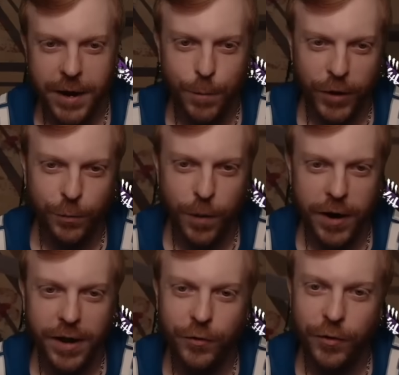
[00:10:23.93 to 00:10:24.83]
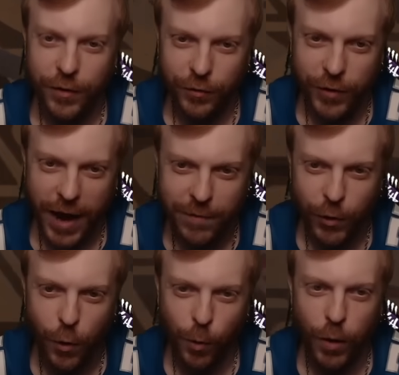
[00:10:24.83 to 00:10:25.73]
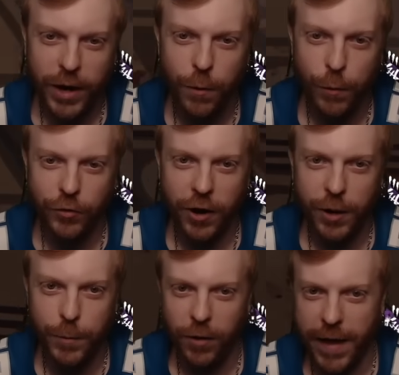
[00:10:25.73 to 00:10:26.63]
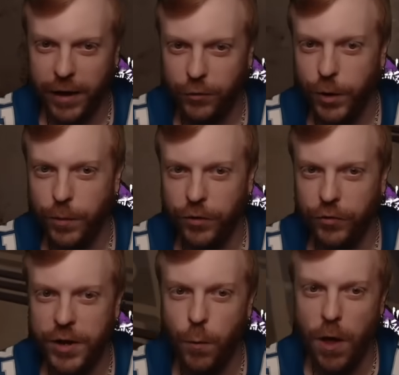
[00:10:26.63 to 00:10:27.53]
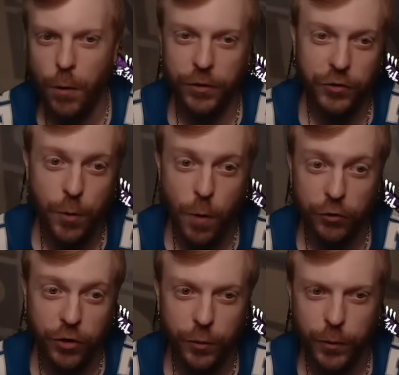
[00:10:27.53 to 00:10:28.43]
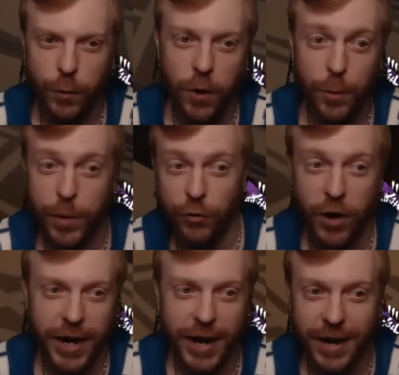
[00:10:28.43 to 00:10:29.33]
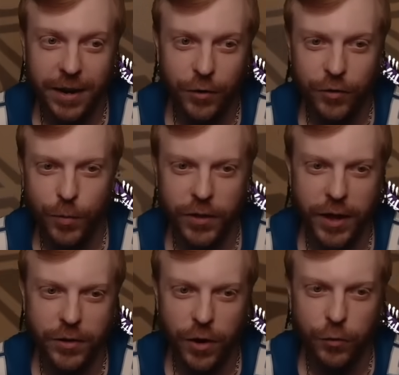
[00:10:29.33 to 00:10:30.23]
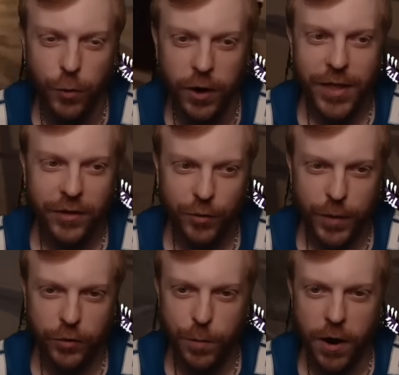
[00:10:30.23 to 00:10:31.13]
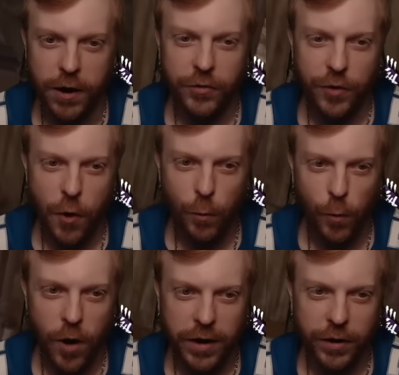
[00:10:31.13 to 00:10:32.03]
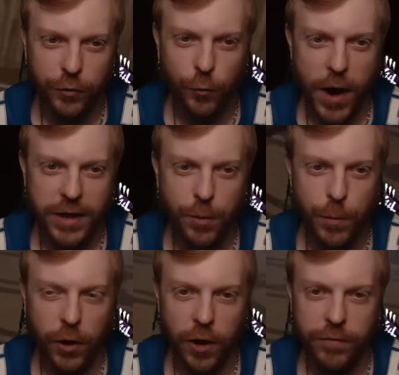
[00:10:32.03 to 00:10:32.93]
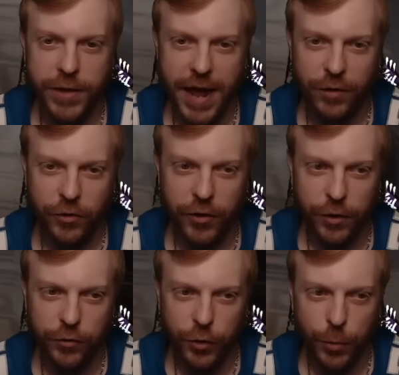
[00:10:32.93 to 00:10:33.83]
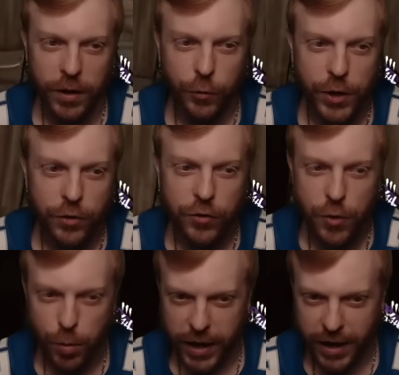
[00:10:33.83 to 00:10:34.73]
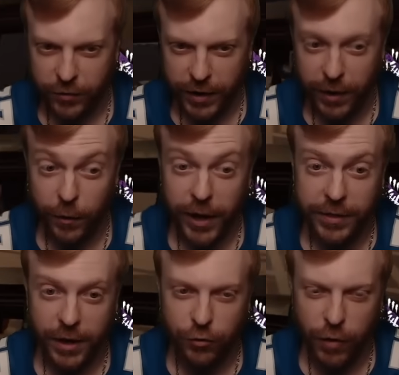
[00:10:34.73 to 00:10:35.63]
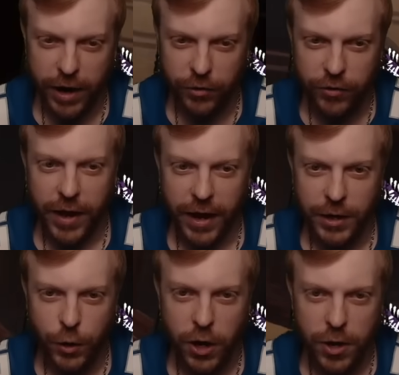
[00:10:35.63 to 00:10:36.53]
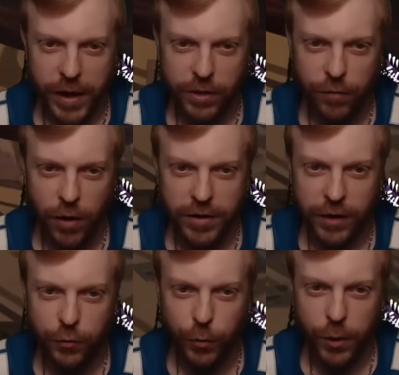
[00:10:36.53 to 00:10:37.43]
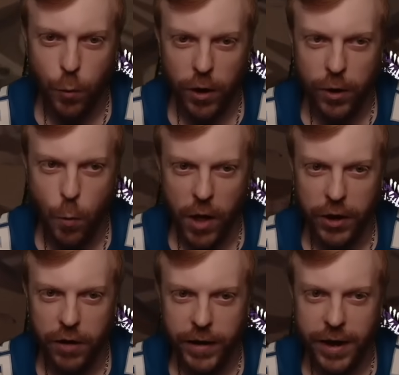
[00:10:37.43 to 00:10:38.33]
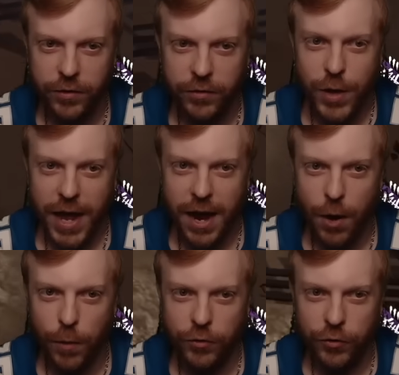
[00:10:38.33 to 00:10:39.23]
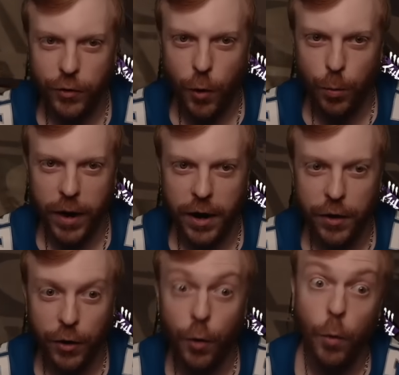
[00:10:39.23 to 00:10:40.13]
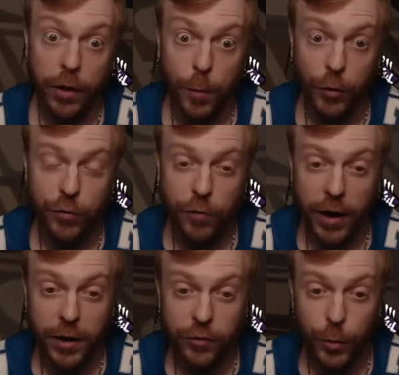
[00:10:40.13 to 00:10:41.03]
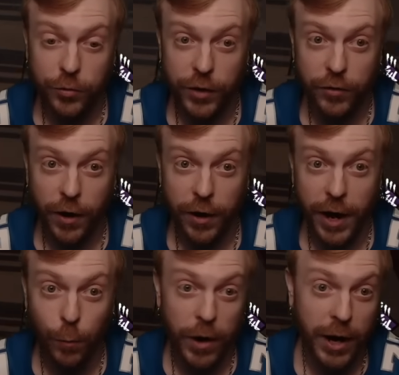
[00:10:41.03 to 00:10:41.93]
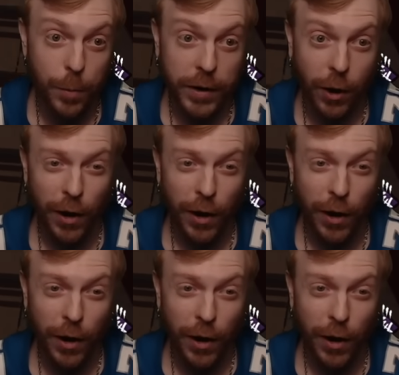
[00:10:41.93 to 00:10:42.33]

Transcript: Now the best part is, and this is kind of incorporating what we were talking about last week with the Z-wall, when the Z-wall shouldn't really work, but you're trying to connect it to something that does work. That's the best part, is the home run is right in the middle of the escalators loop. So when you do play against a killer like that dredge, that you couldn't make the front desk really work well enough against, you can always just incorporate another one of the most funniest loops in the entire game, running up and down